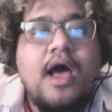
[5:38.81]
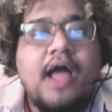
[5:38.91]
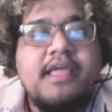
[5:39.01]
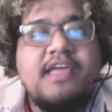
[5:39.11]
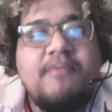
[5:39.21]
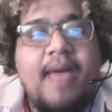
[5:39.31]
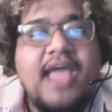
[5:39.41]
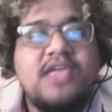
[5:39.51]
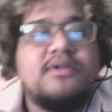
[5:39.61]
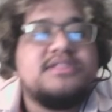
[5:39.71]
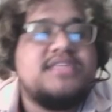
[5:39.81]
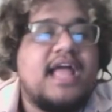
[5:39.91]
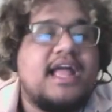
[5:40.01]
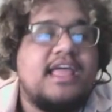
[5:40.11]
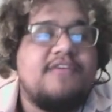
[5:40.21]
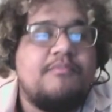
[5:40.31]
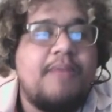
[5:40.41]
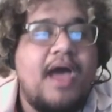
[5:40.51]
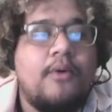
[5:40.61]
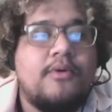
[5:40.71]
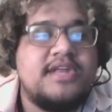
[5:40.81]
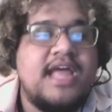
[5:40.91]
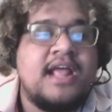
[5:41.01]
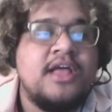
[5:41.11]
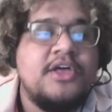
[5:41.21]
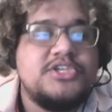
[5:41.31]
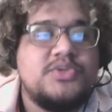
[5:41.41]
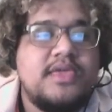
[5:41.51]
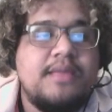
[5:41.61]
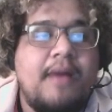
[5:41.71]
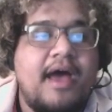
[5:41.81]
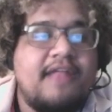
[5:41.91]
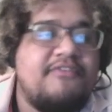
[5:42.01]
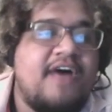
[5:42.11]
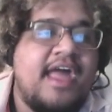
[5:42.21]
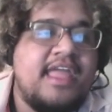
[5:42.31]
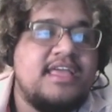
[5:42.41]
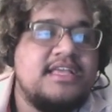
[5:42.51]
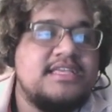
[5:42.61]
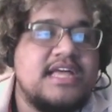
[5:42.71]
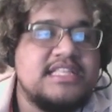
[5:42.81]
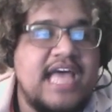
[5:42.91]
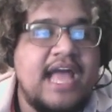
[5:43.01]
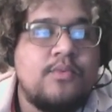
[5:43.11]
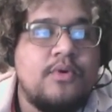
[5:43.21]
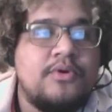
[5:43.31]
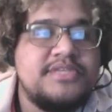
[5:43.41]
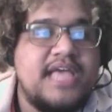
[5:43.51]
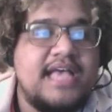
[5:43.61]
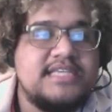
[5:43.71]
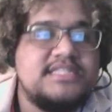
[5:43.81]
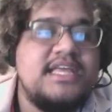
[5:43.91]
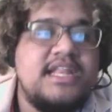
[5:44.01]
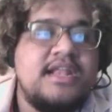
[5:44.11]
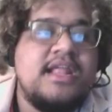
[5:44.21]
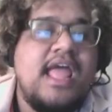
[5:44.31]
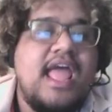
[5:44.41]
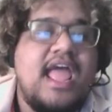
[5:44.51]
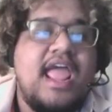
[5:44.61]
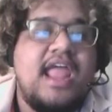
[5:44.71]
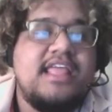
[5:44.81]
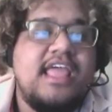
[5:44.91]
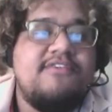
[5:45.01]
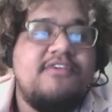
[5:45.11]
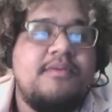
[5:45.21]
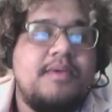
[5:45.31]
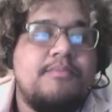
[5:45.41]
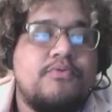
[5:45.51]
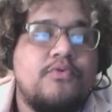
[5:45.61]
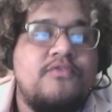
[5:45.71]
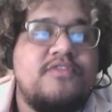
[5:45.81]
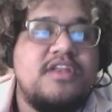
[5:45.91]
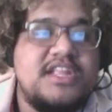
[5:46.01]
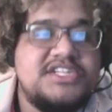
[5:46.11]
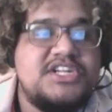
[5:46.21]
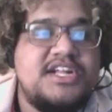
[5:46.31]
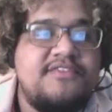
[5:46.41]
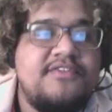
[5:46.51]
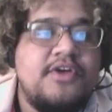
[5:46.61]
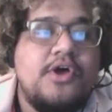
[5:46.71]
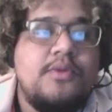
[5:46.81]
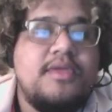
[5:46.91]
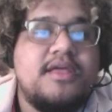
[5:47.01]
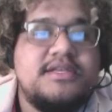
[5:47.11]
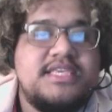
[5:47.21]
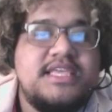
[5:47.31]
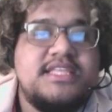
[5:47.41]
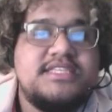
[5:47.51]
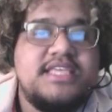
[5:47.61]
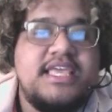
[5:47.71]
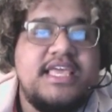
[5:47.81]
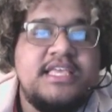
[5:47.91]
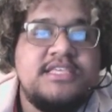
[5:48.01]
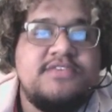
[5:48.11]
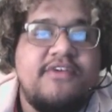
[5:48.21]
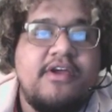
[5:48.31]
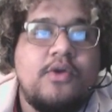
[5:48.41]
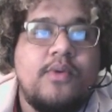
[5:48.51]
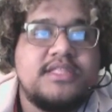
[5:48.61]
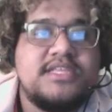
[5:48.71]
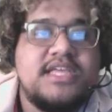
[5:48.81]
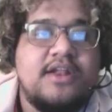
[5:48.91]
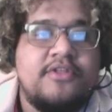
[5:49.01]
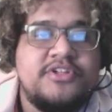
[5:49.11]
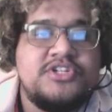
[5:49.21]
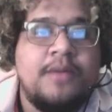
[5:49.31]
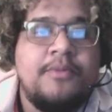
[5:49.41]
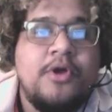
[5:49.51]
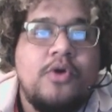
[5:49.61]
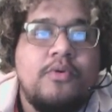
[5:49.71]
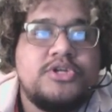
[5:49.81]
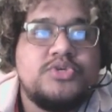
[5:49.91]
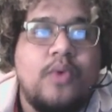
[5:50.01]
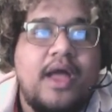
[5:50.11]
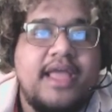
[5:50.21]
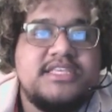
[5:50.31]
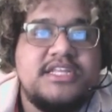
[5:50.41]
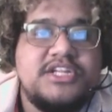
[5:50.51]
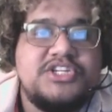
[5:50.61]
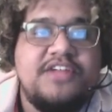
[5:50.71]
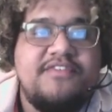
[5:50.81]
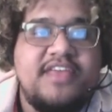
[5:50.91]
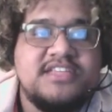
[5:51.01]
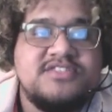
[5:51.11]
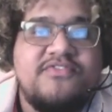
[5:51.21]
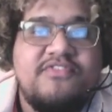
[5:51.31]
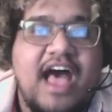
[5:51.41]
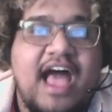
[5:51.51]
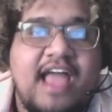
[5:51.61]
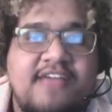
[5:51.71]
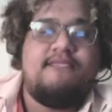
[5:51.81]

I gave him accurate attack, I gave him power attack, so he can modify his attack rolls as needed, and gave him improved initiative, because he is very quick to get on the jump, which is why his initiative is 5.